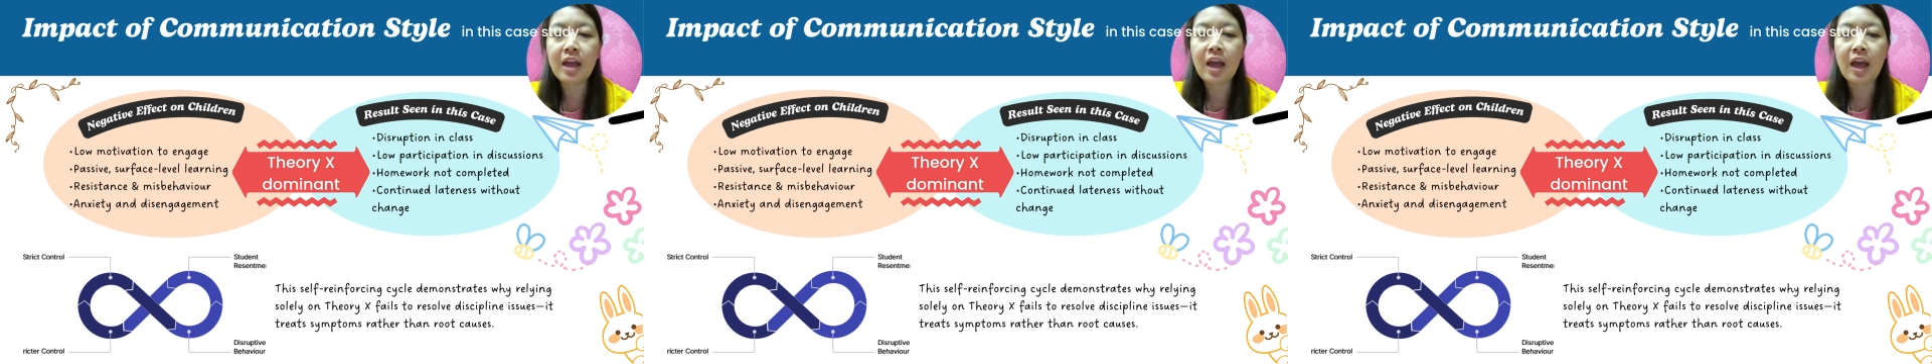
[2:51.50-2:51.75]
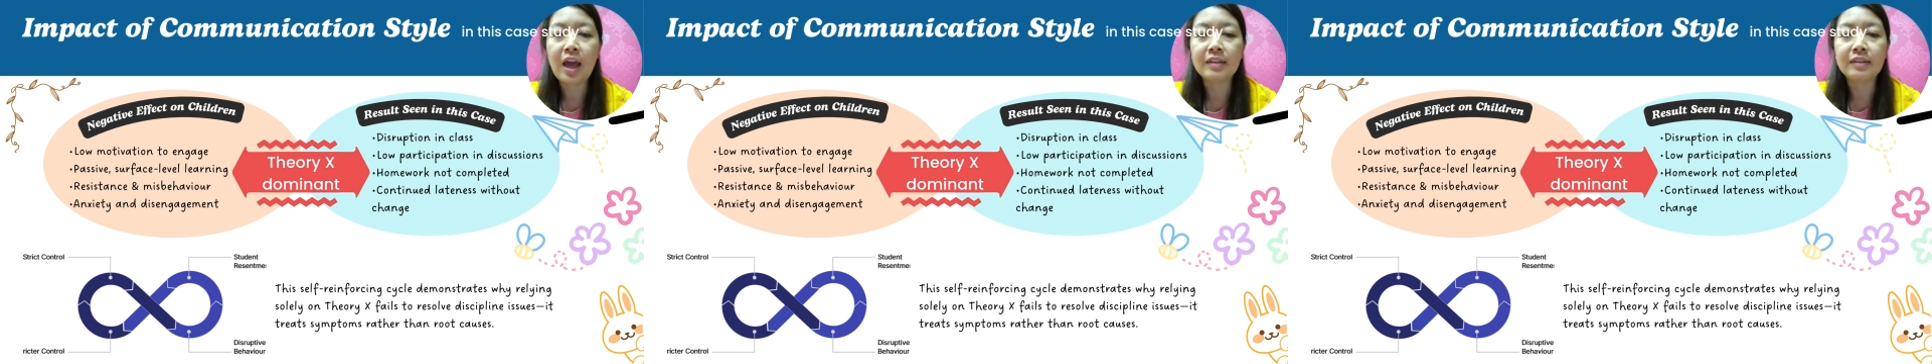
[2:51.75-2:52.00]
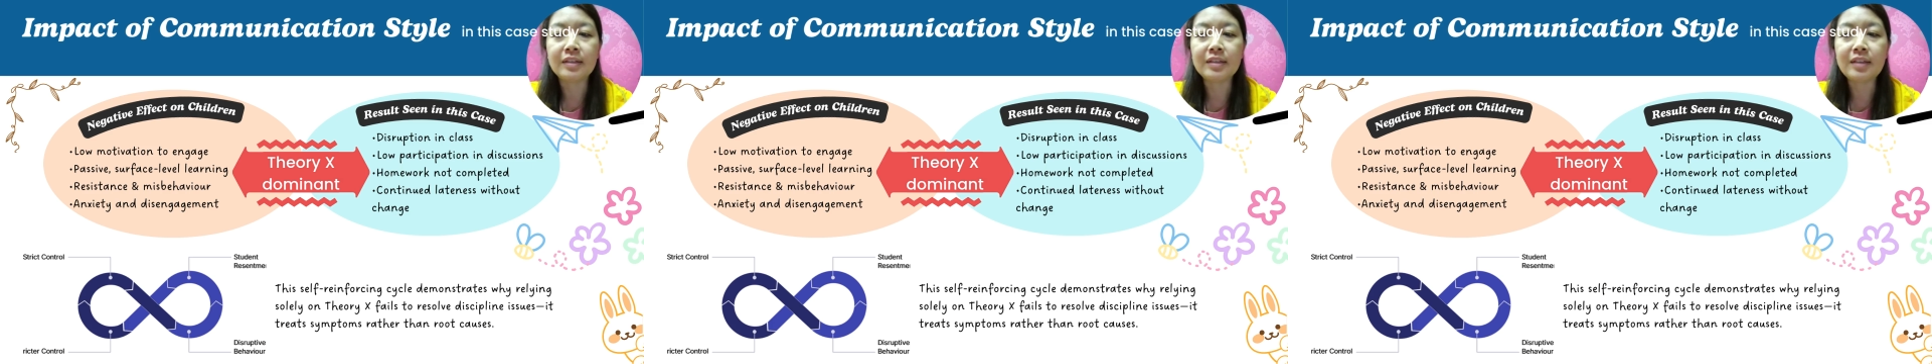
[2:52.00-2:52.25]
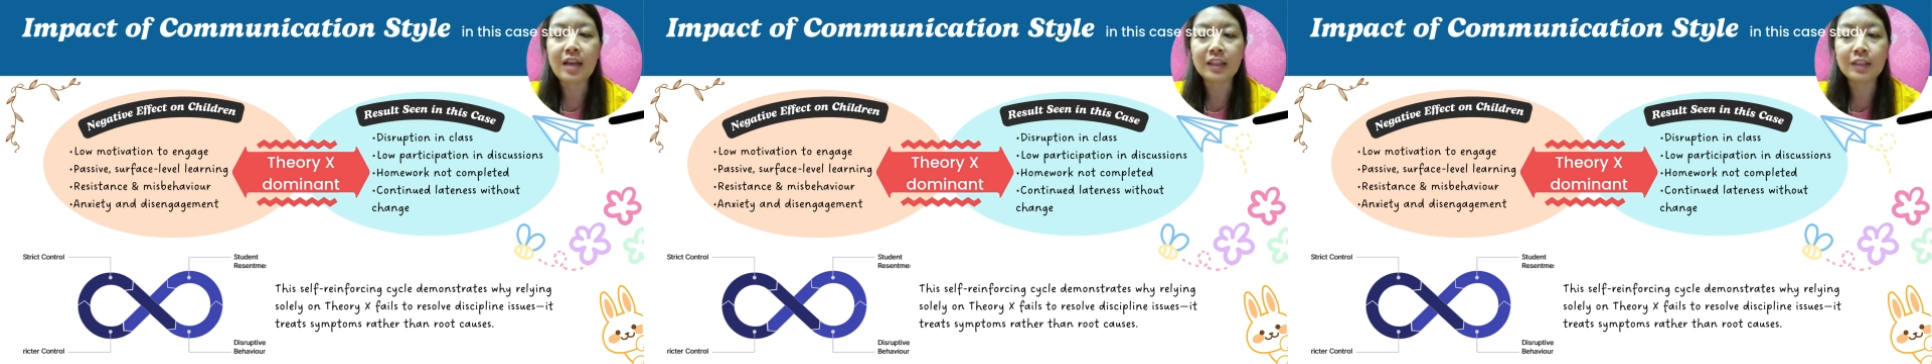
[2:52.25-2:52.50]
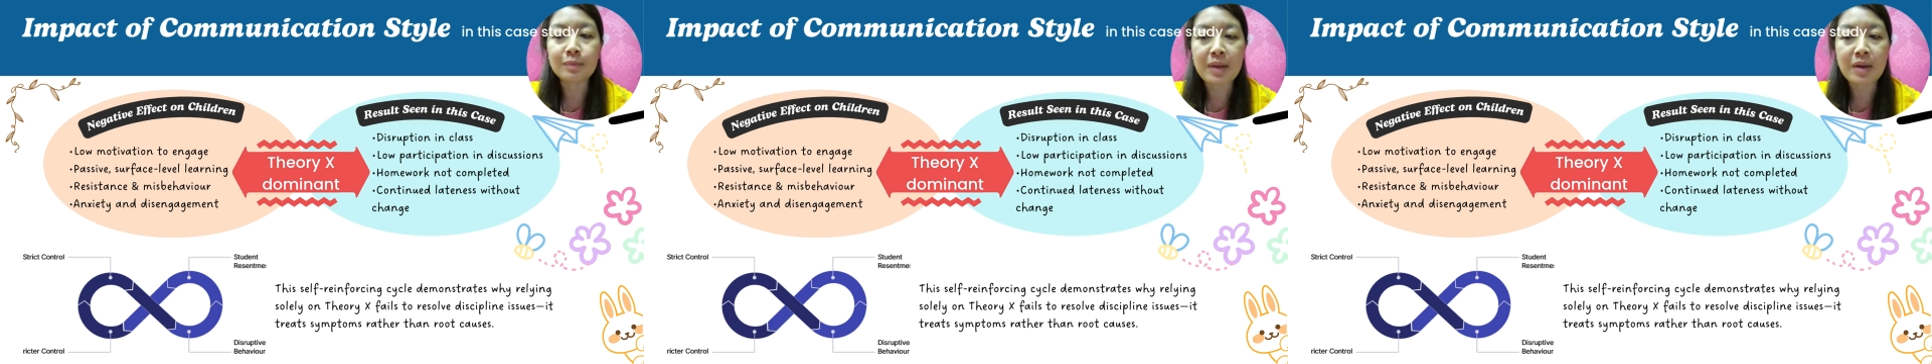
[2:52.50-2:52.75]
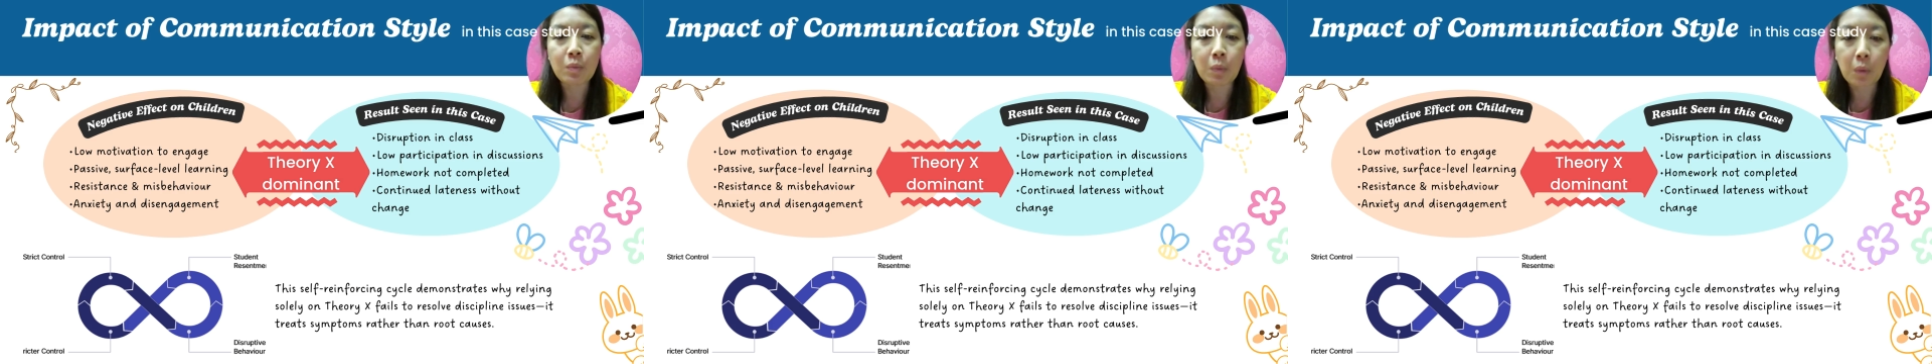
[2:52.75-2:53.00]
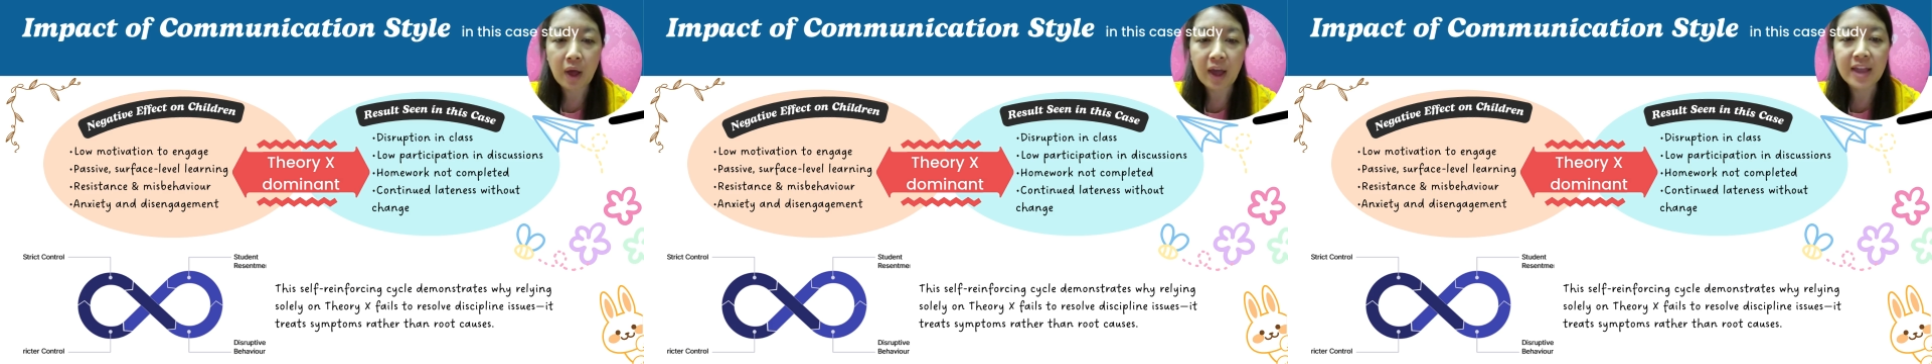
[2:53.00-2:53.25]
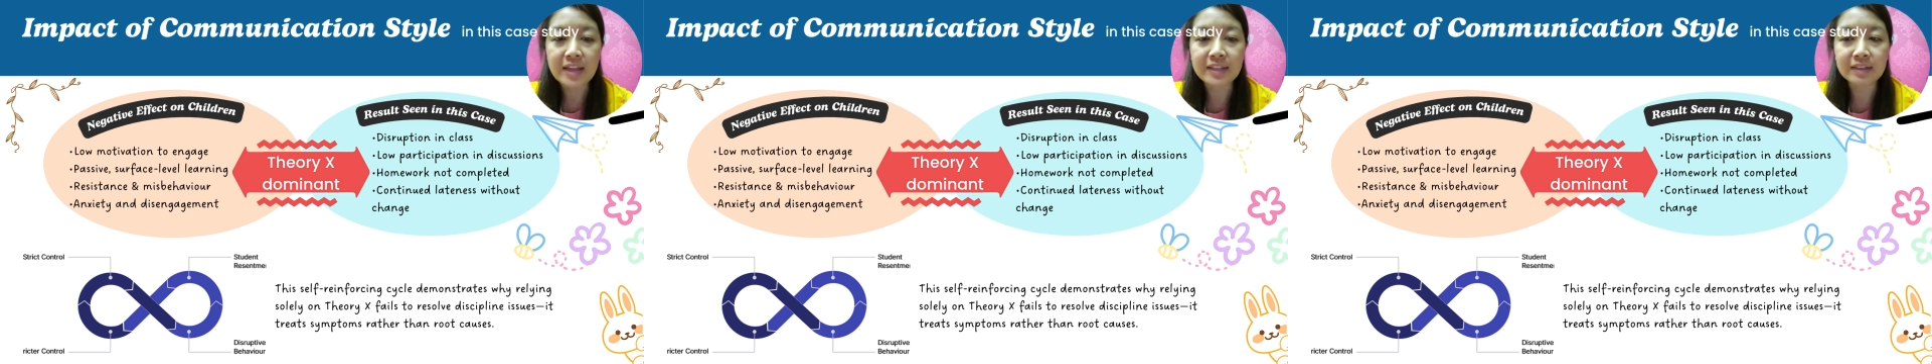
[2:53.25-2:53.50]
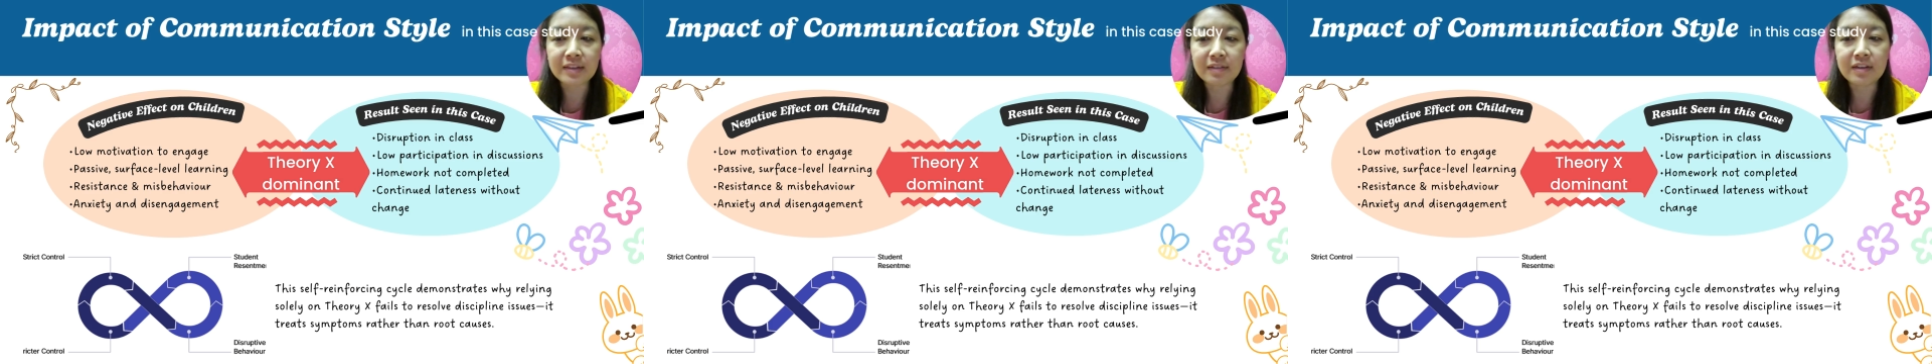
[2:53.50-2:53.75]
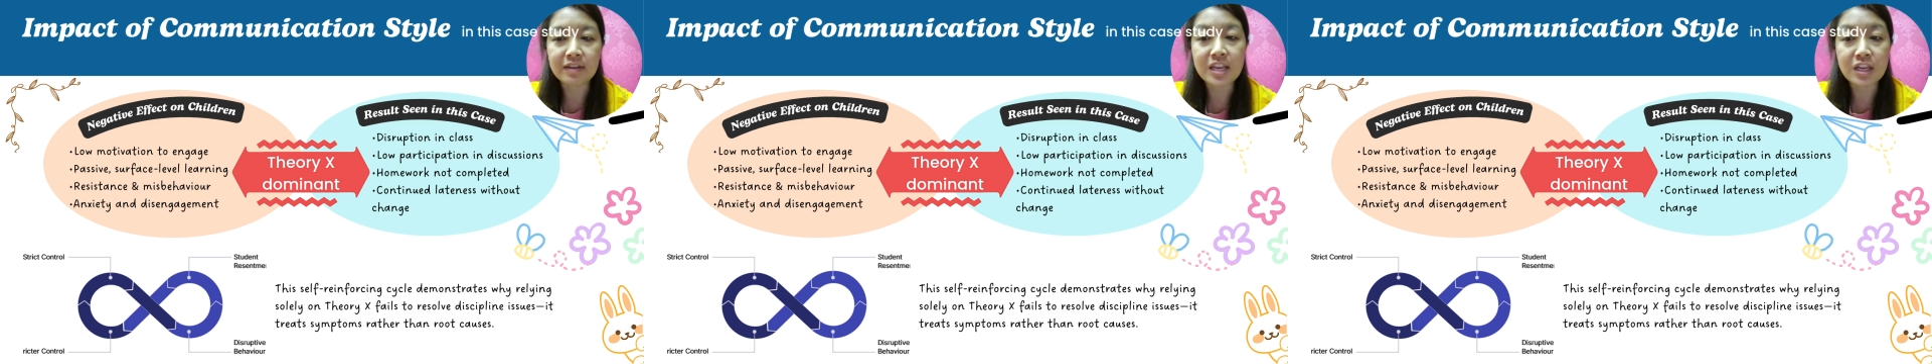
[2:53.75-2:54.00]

And this explains why the current